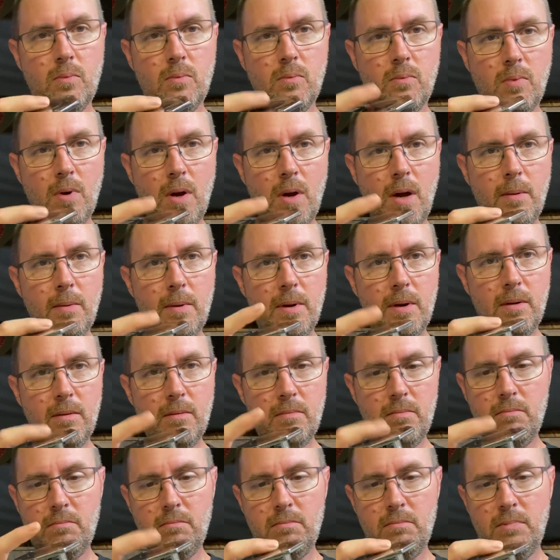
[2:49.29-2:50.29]
rubber
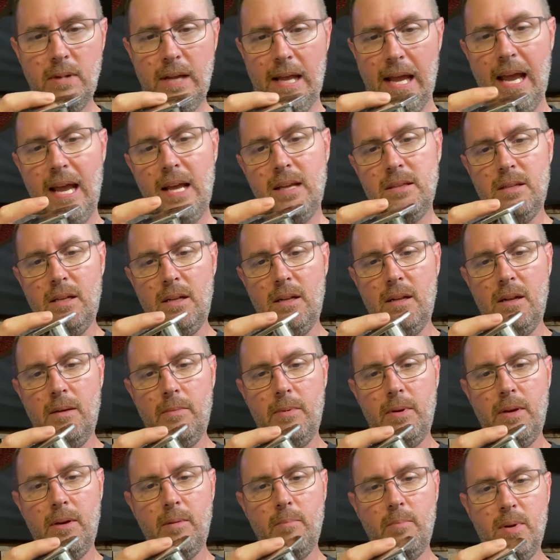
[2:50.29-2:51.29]
gasket up
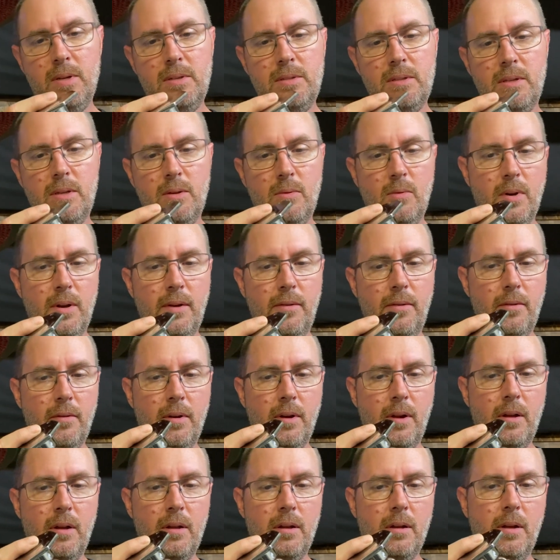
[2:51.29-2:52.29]
here, bushing, whatever you want
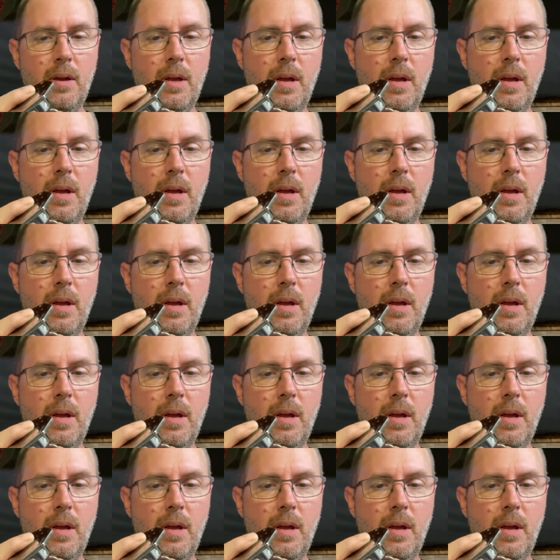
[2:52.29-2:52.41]
to call it,